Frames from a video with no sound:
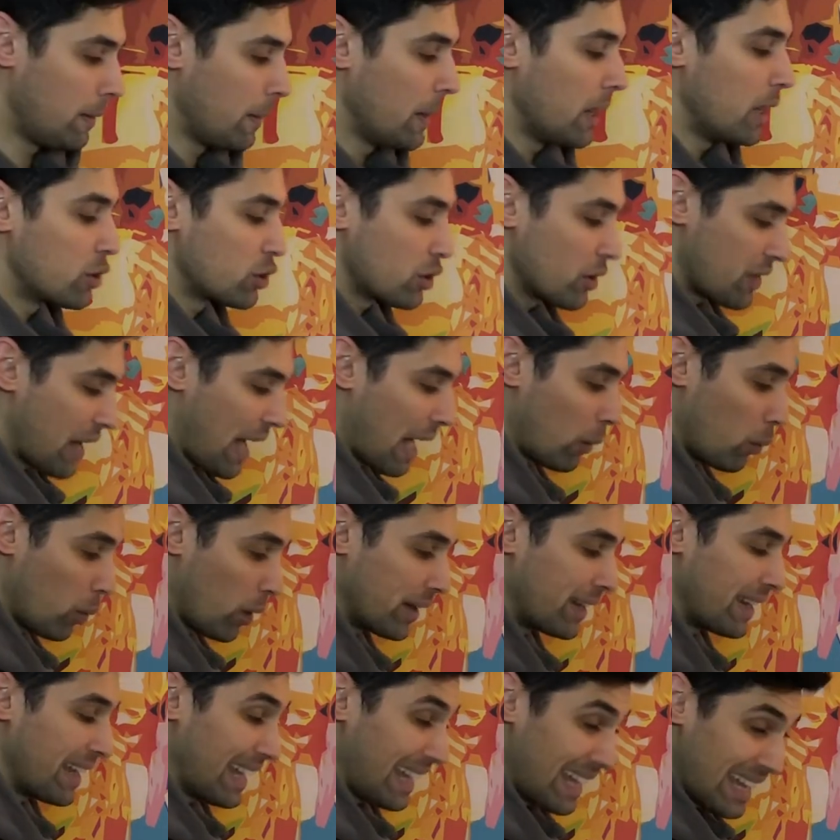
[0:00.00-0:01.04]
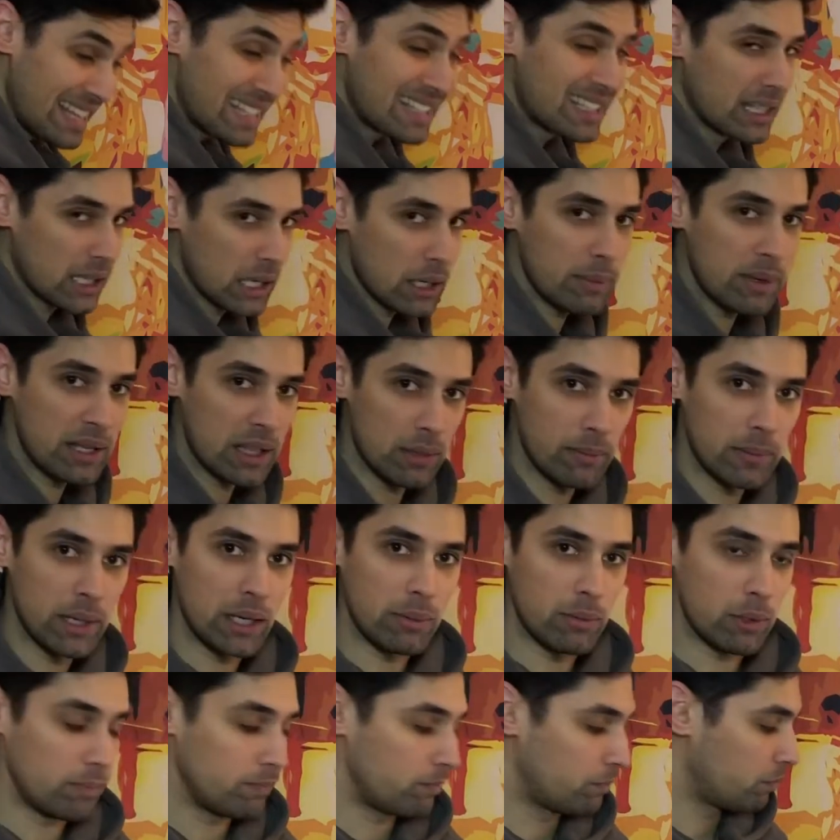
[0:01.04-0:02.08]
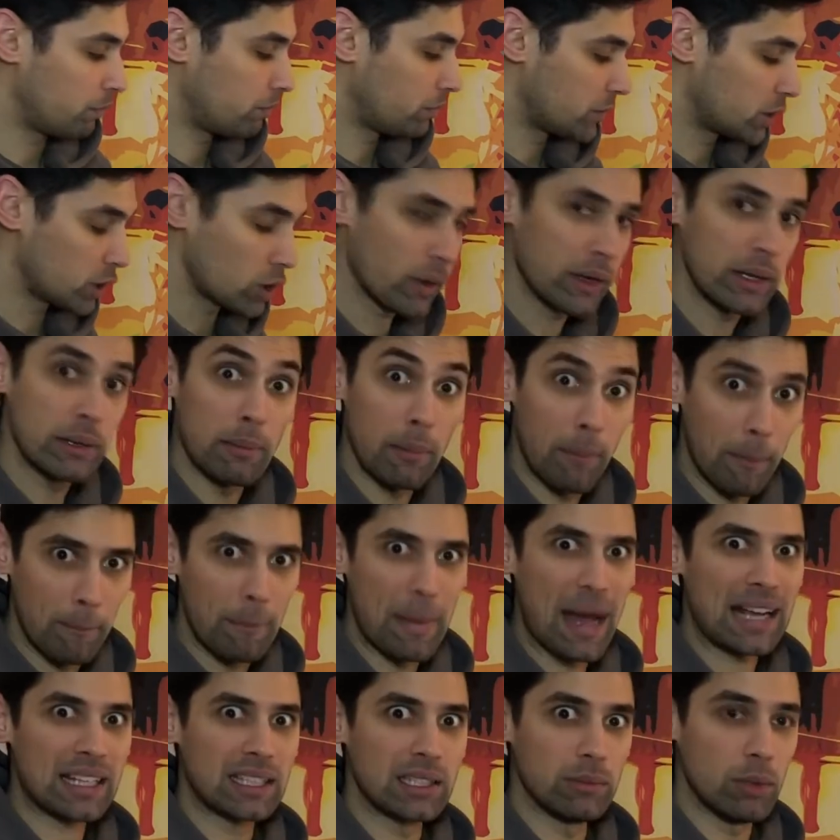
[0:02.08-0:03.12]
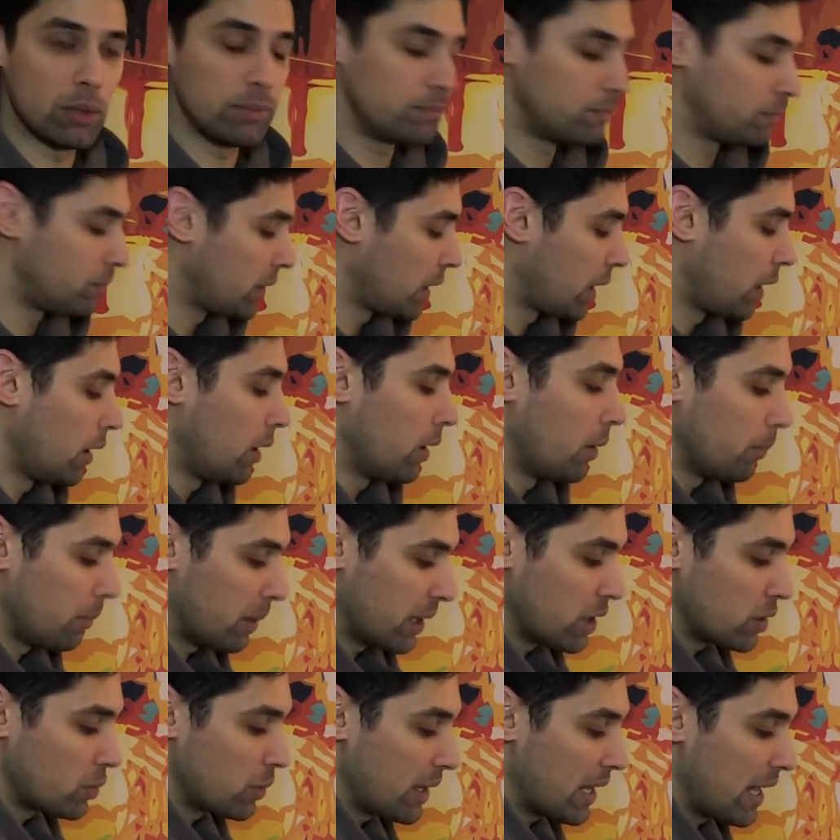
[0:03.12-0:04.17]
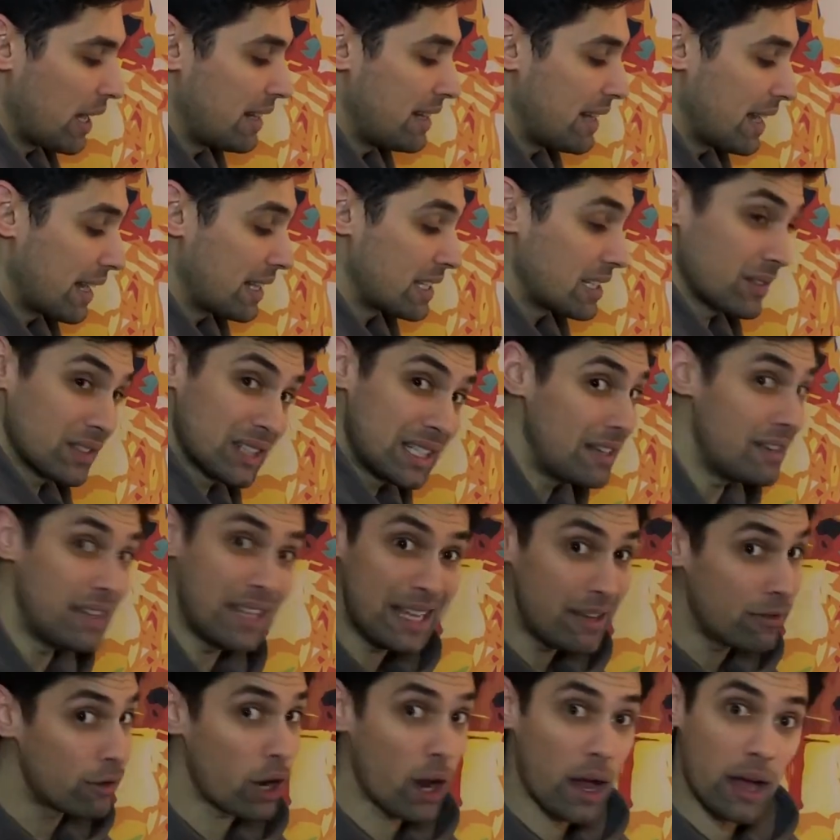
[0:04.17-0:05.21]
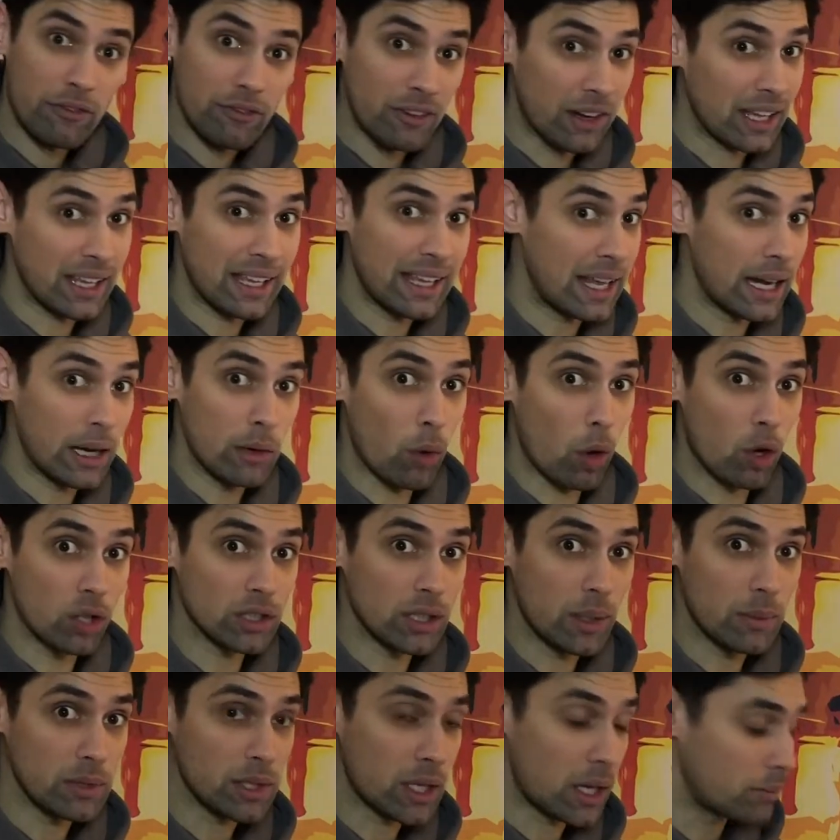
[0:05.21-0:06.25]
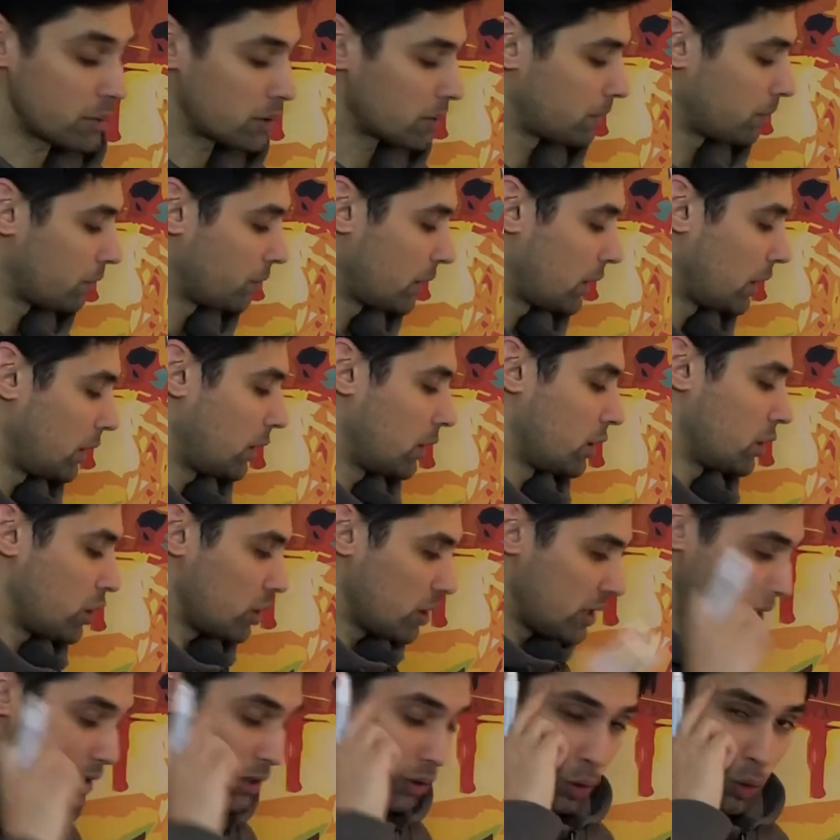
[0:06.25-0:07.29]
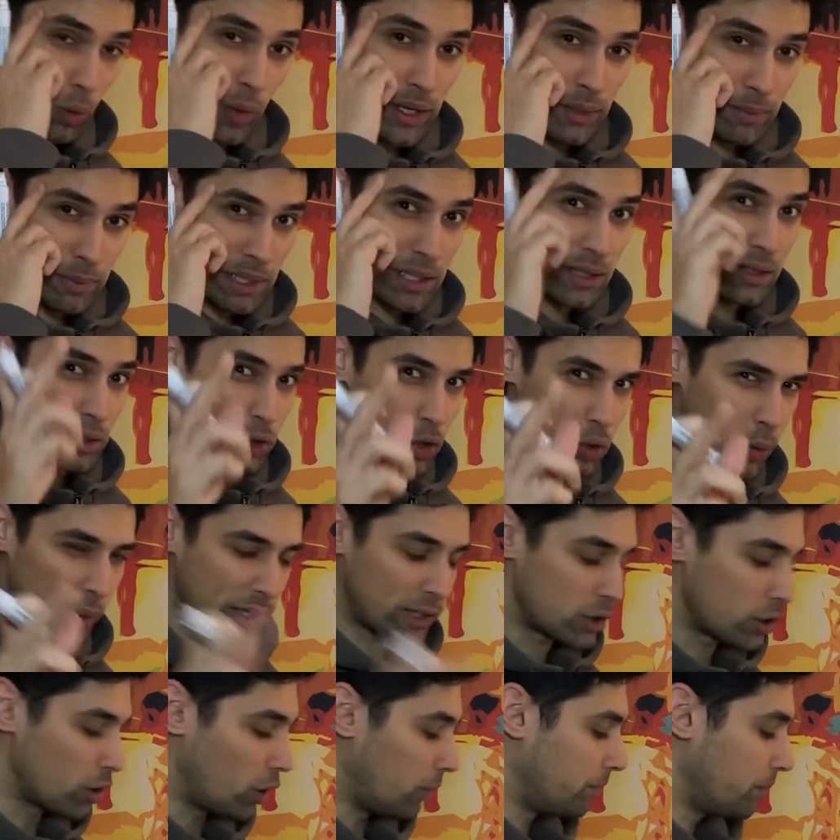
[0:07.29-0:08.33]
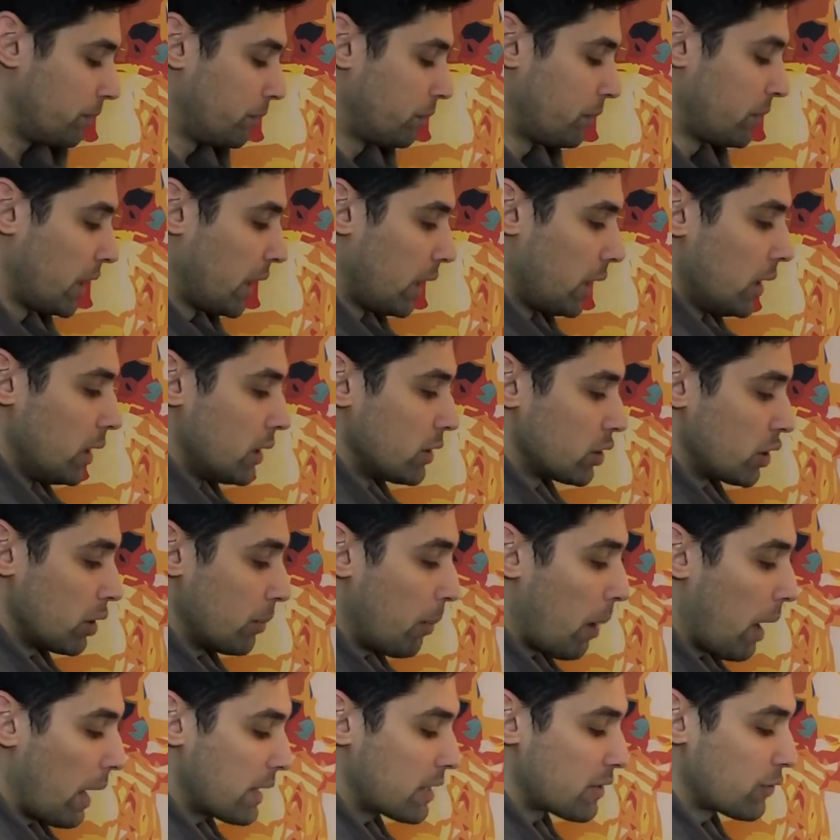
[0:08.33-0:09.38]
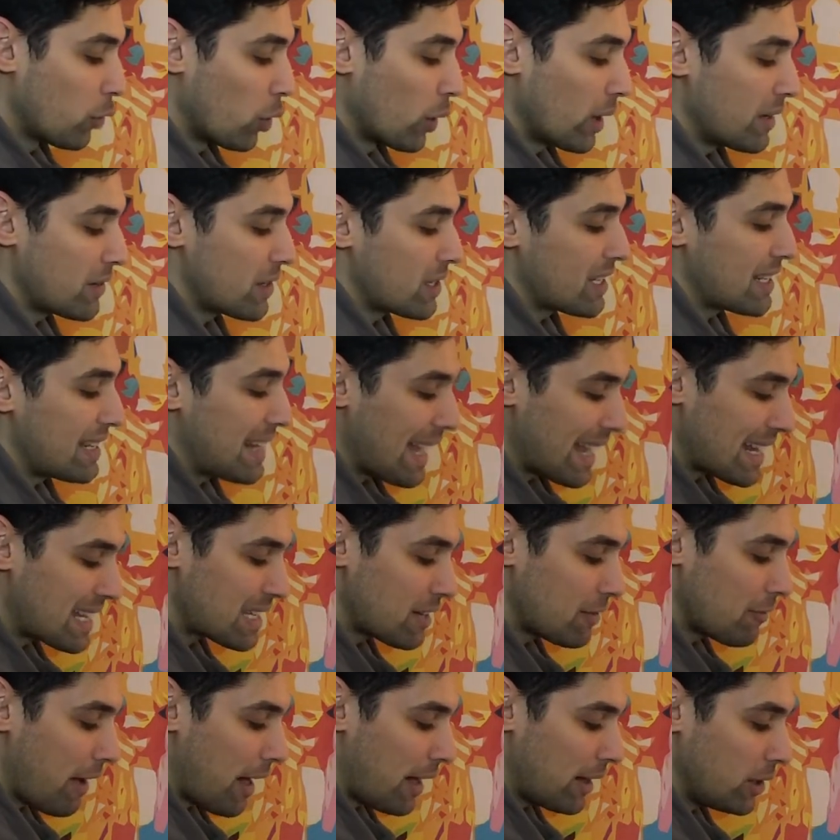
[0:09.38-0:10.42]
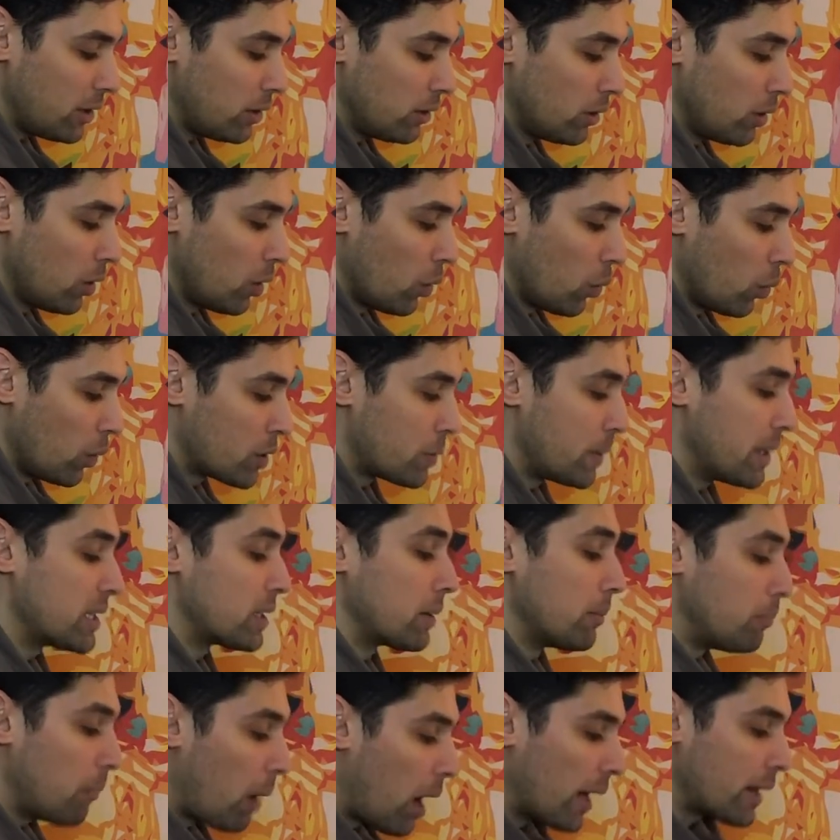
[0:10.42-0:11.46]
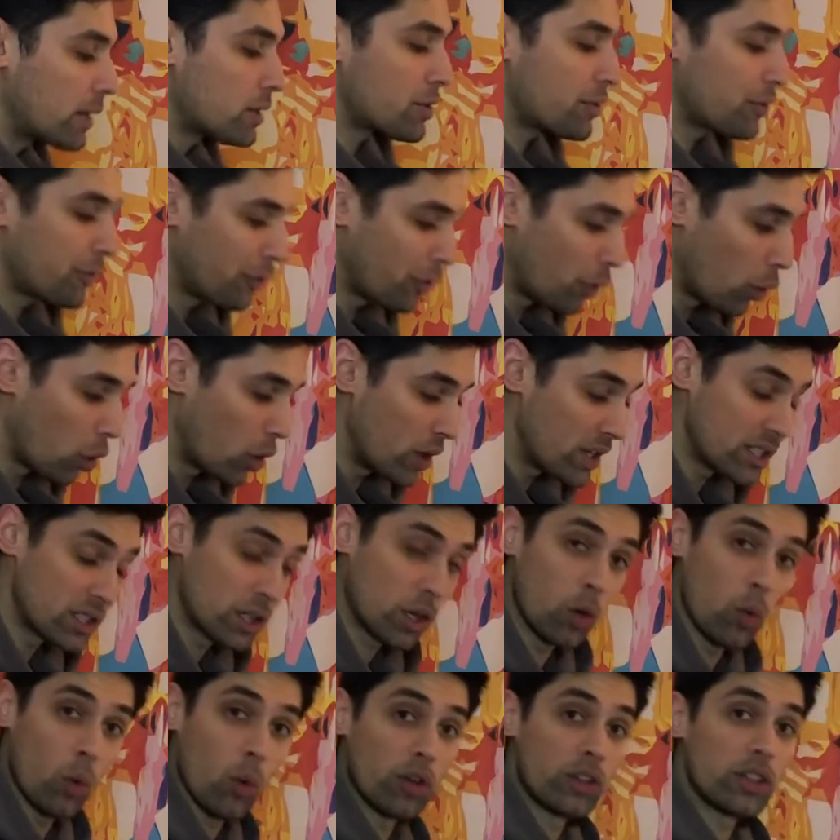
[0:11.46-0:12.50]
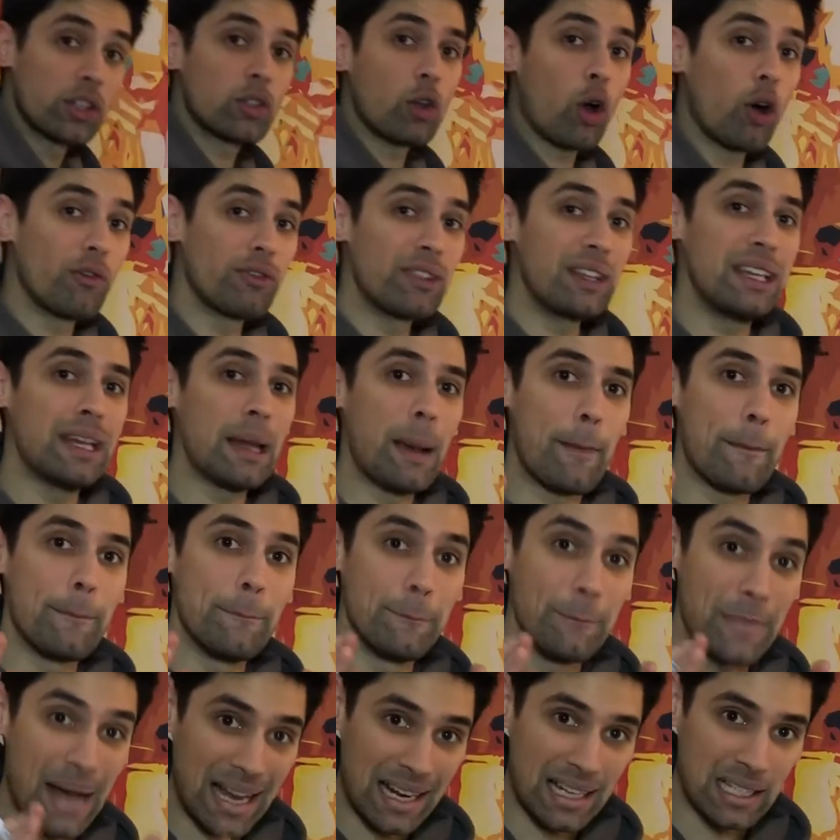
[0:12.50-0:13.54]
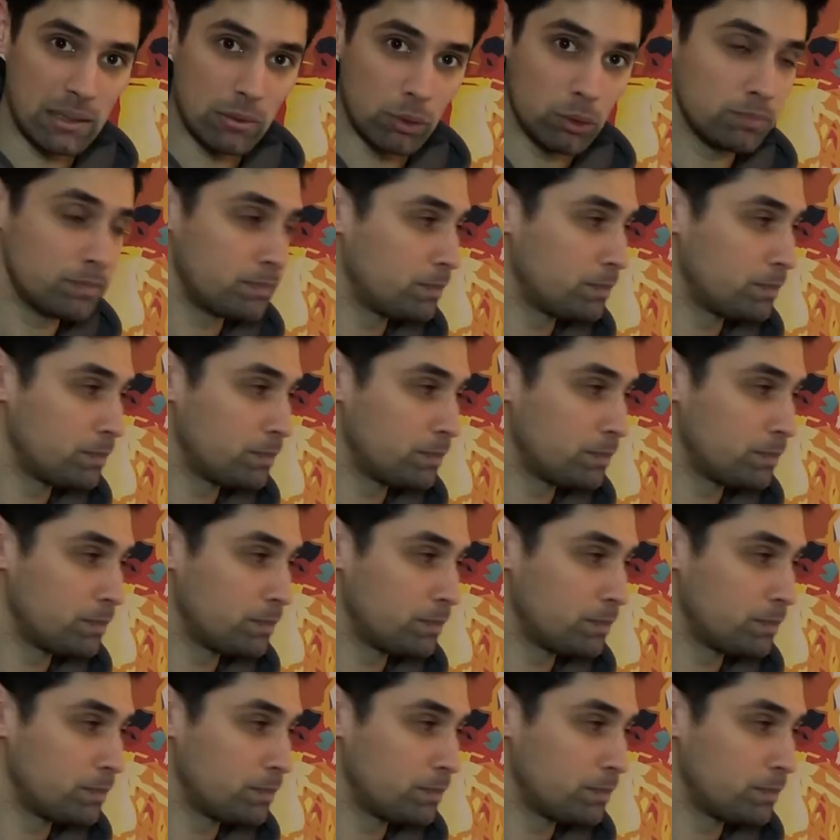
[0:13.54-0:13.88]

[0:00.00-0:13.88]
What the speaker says: So that one is going to be the minimum. Sorry, maximum, because we get a negative. See, even I fucking get it wrong sometimes. Just need to always be switched on. So the minus 4 gives us a negative value, which means the minus 4 is the coordinate of the maximum.